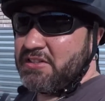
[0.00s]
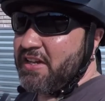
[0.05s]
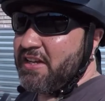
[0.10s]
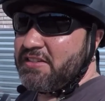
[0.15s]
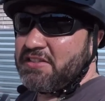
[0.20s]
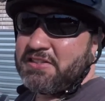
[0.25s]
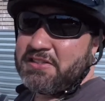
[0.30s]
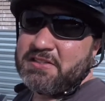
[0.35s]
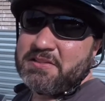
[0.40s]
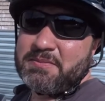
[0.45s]

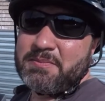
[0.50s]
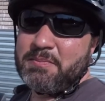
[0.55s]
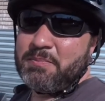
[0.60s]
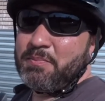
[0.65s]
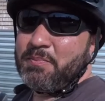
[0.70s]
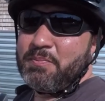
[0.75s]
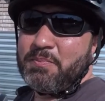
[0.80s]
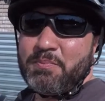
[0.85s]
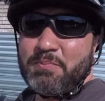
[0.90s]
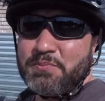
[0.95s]
it's
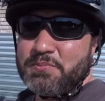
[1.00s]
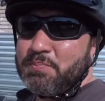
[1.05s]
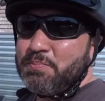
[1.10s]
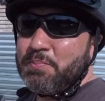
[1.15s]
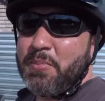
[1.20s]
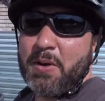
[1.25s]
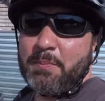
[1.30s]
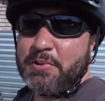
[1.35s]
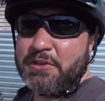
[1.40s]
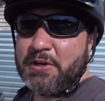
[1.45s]

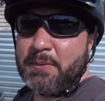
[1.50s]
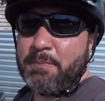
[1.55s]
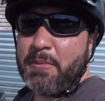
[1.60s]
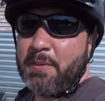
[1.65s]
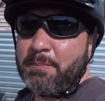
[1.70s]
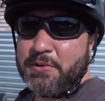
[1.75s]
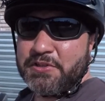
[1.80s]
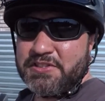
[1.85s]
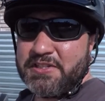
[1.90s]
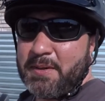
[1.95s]
bumper to
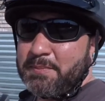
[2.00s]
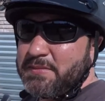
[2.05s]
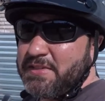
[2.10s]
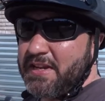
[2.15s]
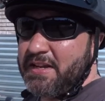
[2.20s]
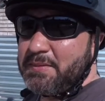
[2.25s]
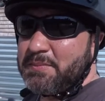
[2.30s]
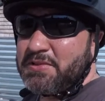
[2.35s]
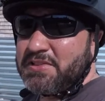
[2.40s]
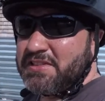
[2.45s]
bumper
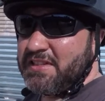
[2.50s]
sometimes,